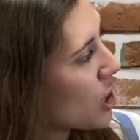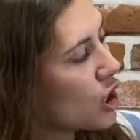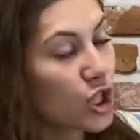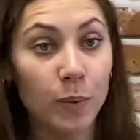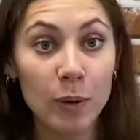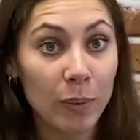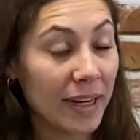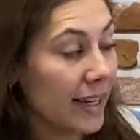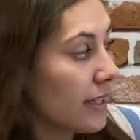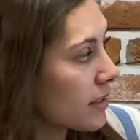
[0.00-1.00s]
Should we read
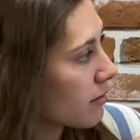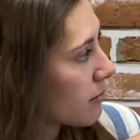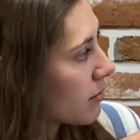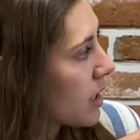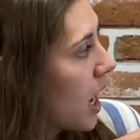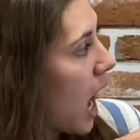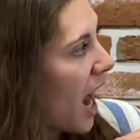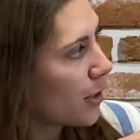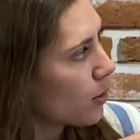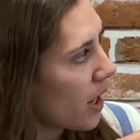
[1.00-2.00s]
it?
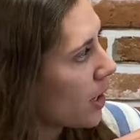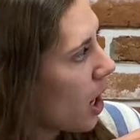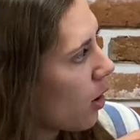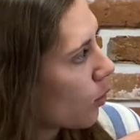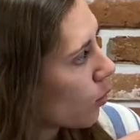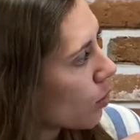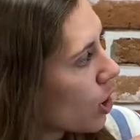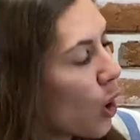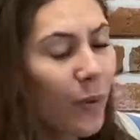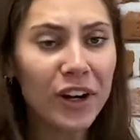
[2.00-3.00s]
I do not know.
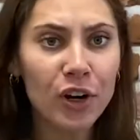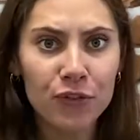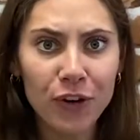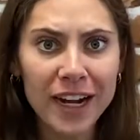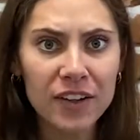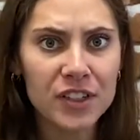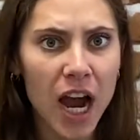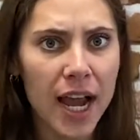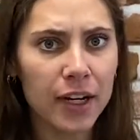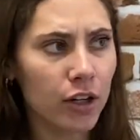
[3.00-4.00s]
We are afraid of
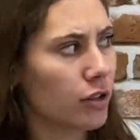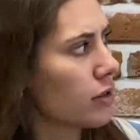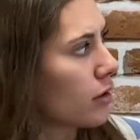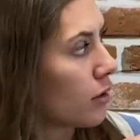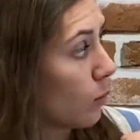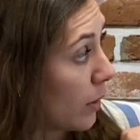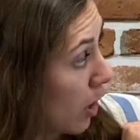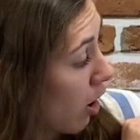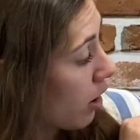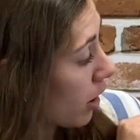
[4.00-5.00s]
tigers. We
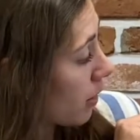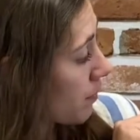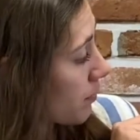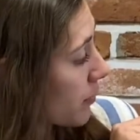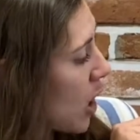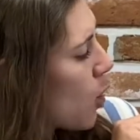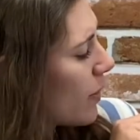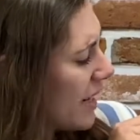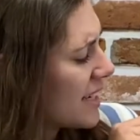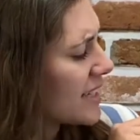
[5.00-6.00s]
are. We
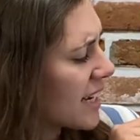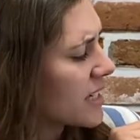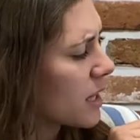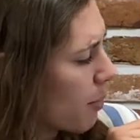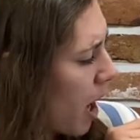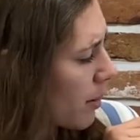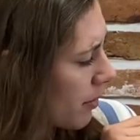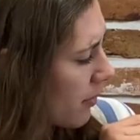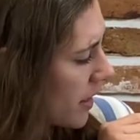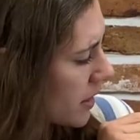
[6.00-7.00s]
need to get to the bottom
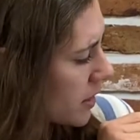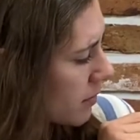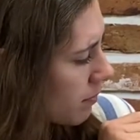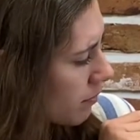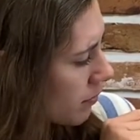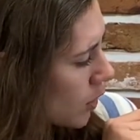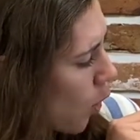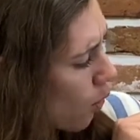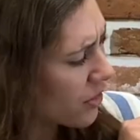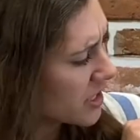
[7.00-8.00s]
of this.
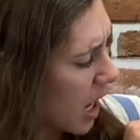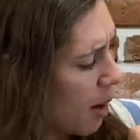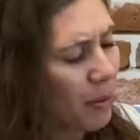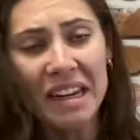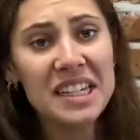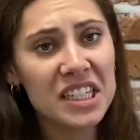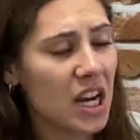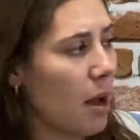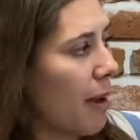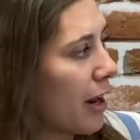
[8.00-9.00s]
Or the top. It does
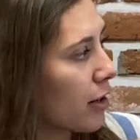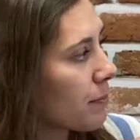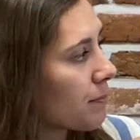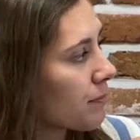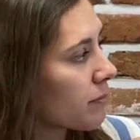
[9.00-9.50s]
not matter.